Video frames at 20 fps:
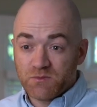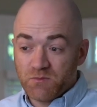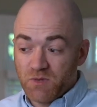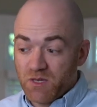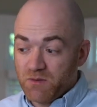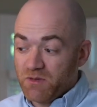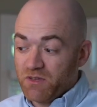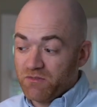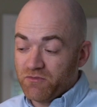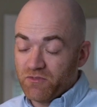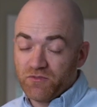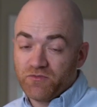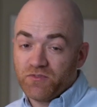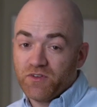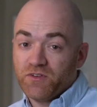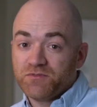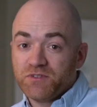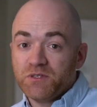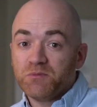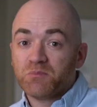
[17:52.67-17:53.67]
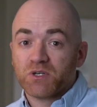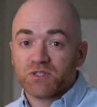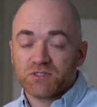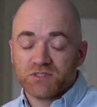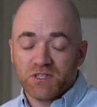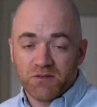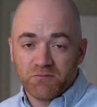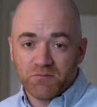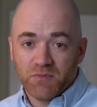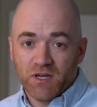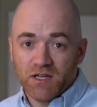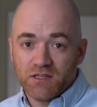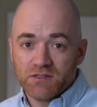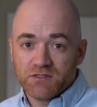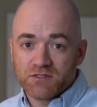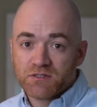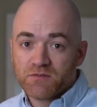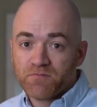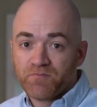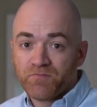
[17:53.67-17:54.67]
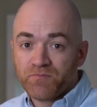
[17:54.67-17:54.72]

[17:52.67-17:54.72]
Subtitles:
maybe even 50% bonds.